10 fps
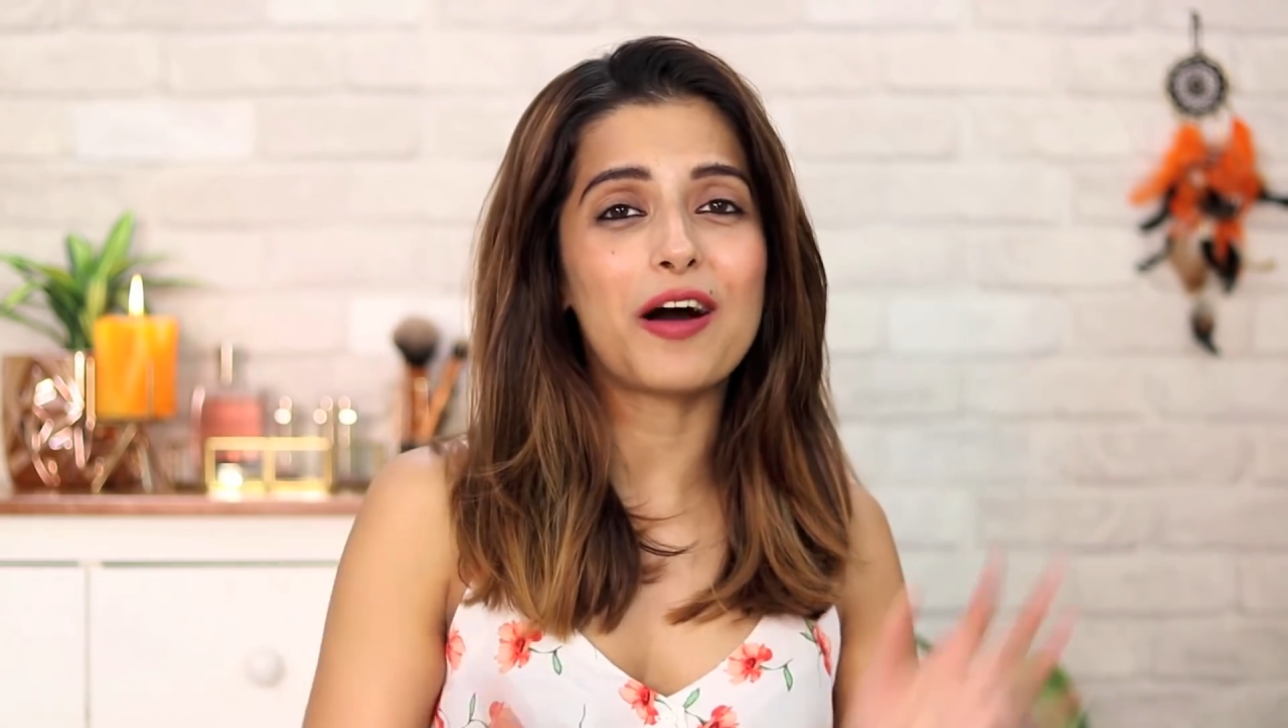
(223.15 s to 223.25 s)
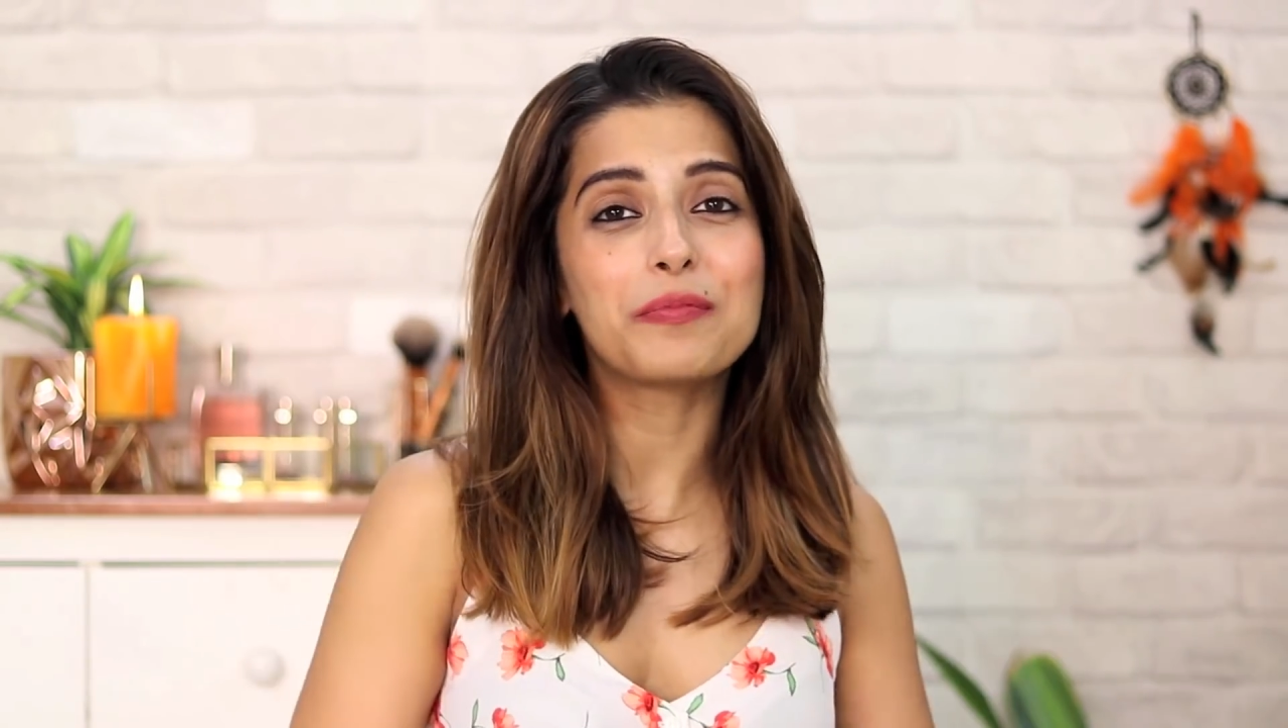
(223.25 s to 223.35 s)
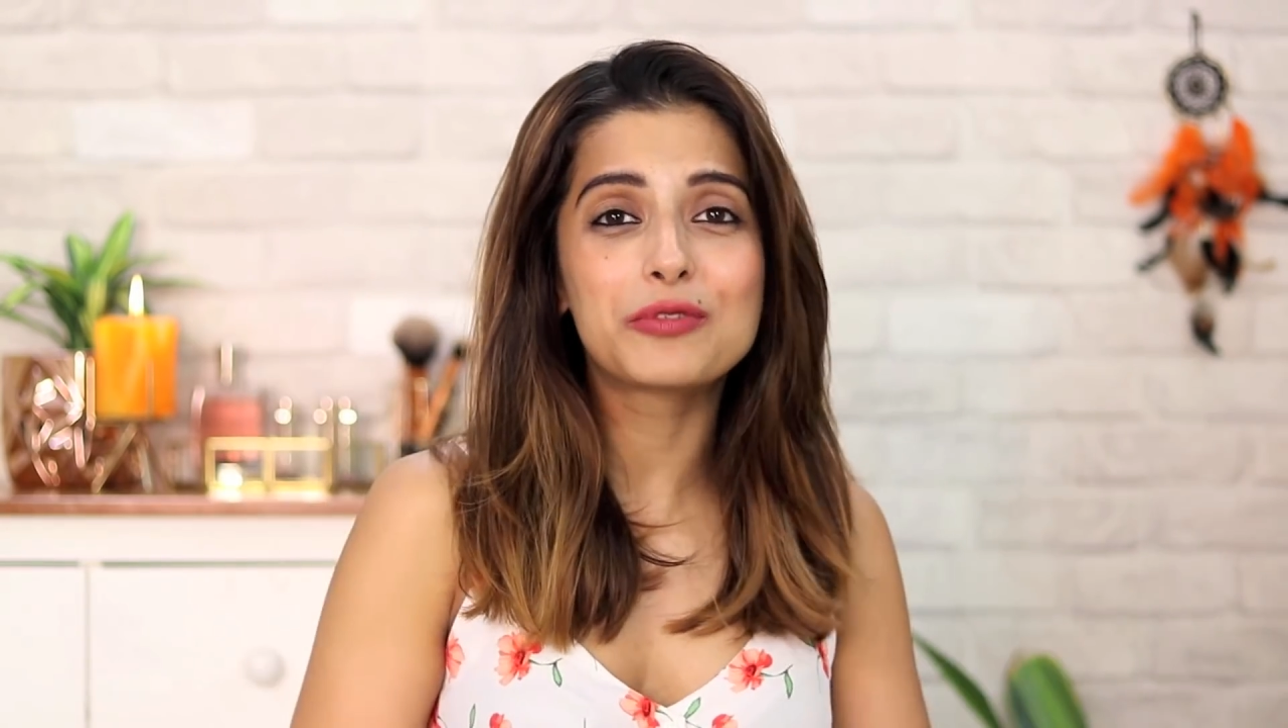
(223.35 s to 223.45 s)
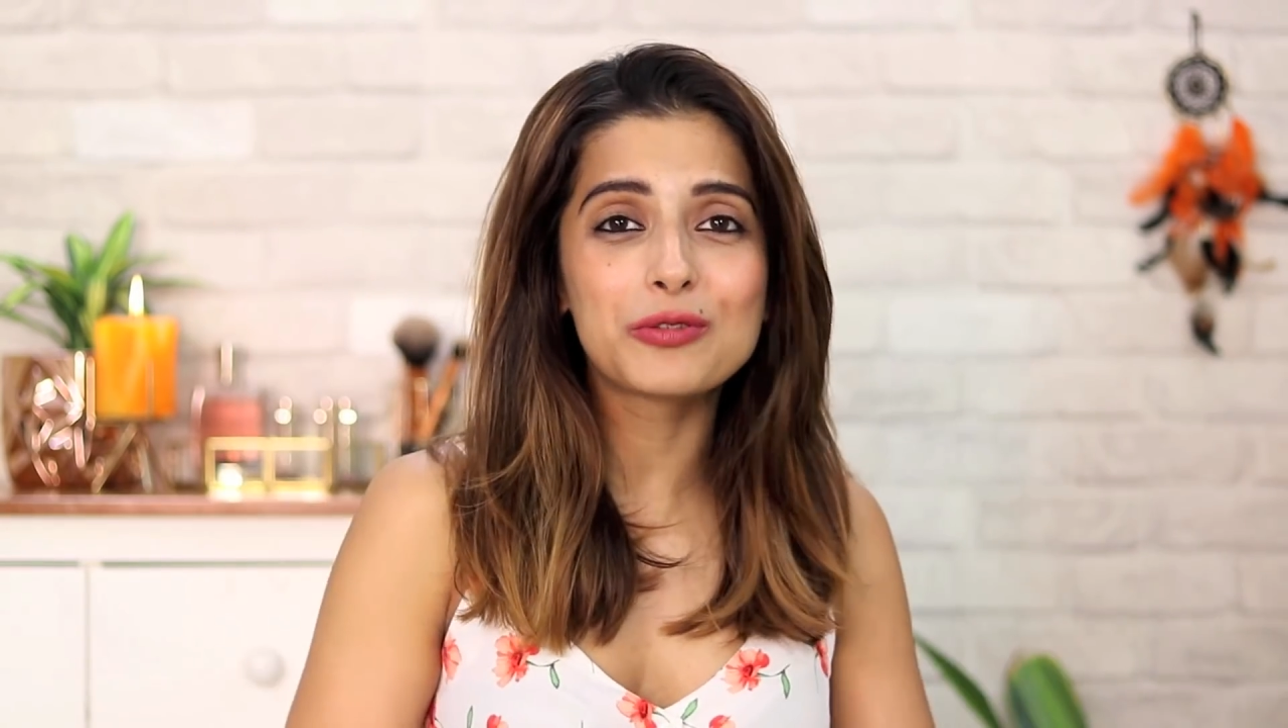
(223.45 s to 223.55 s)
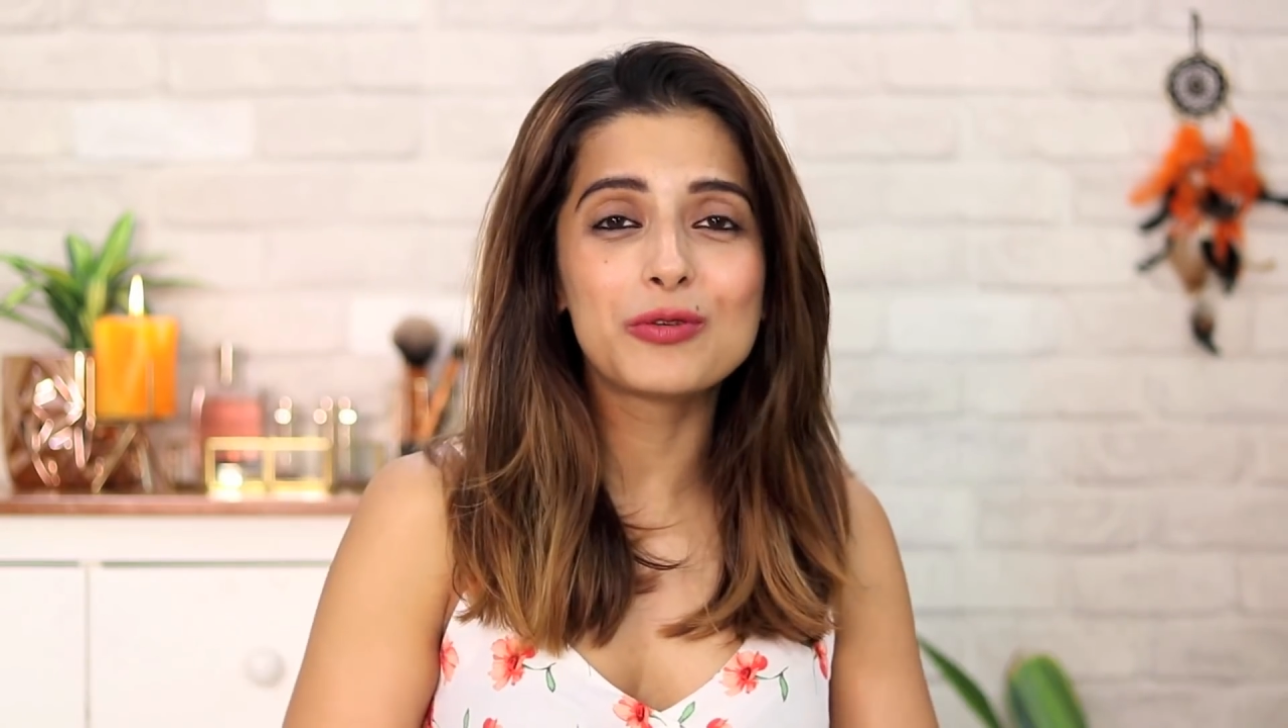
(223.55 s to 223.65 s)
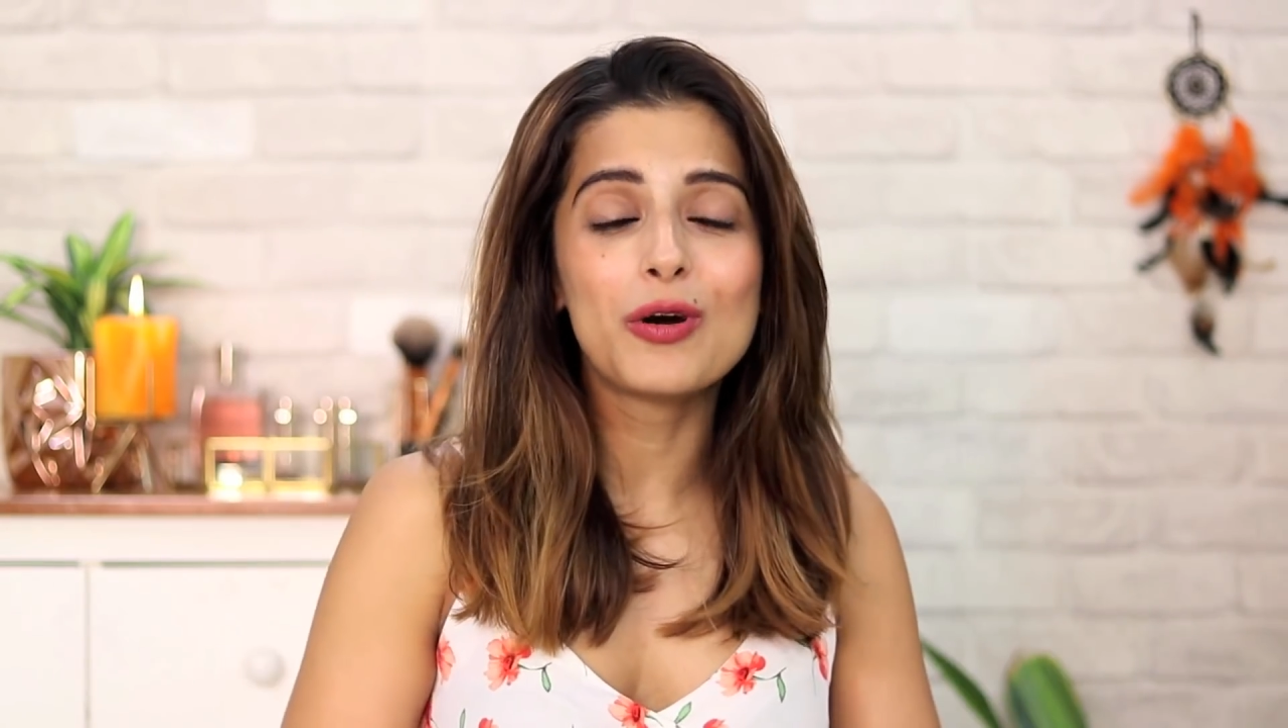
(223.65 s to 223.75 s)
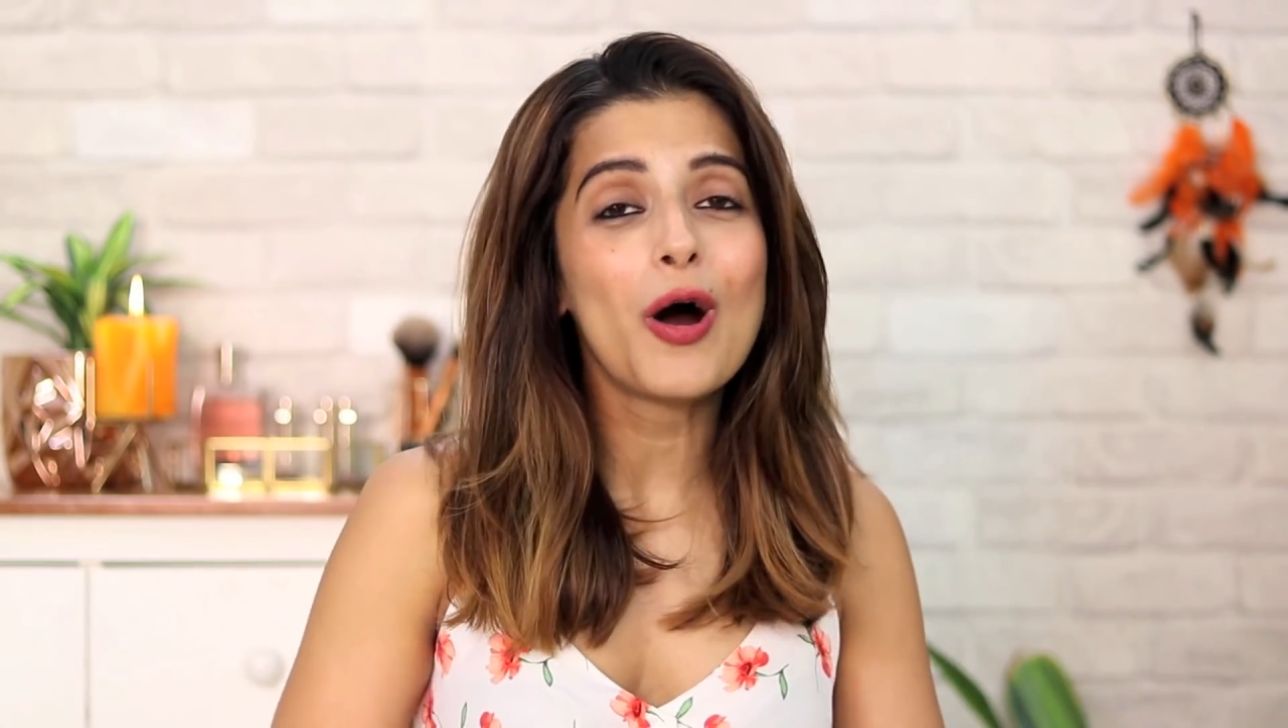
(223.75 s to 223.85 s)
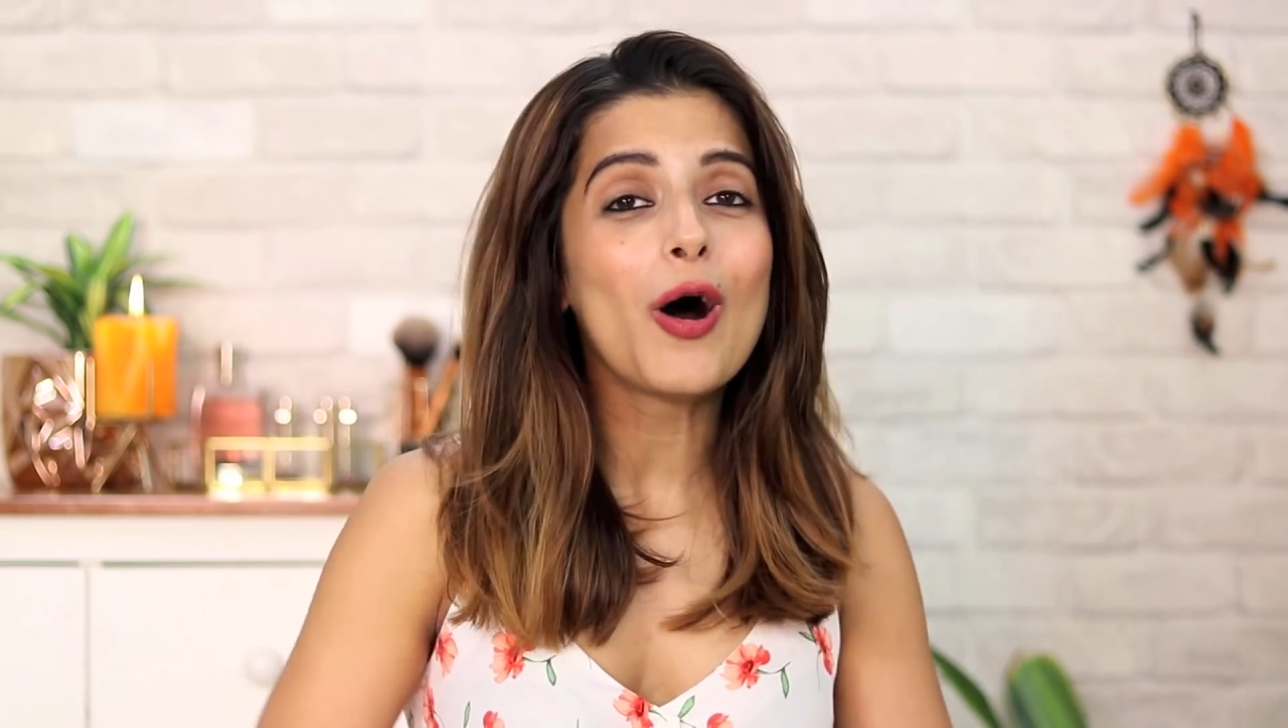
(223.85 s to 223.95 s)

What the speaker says: updo